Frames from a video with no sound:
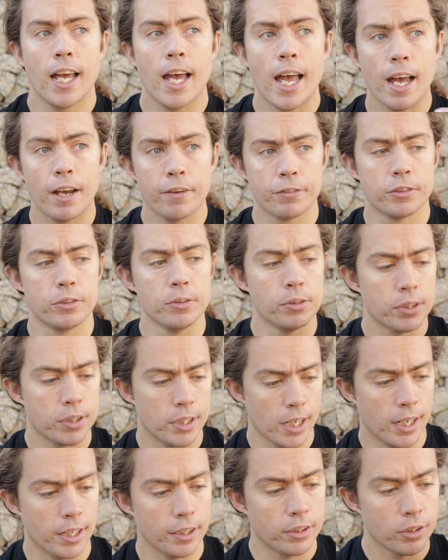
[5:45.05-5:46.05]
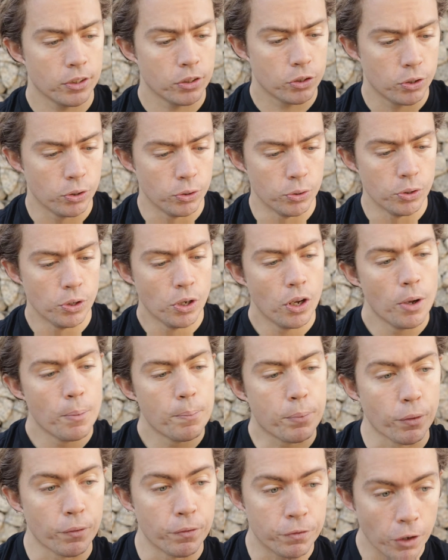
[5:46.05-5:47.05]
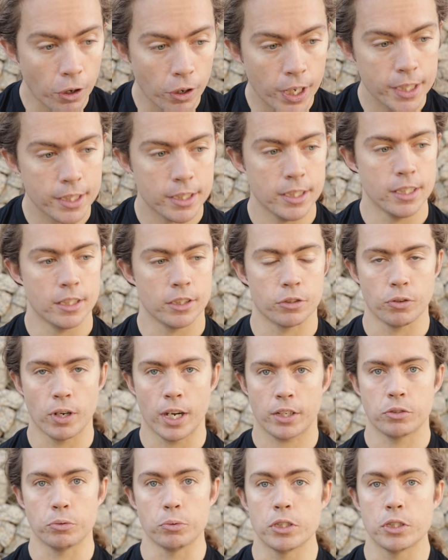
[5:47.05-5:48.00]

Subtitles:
have to start to provide the interaction,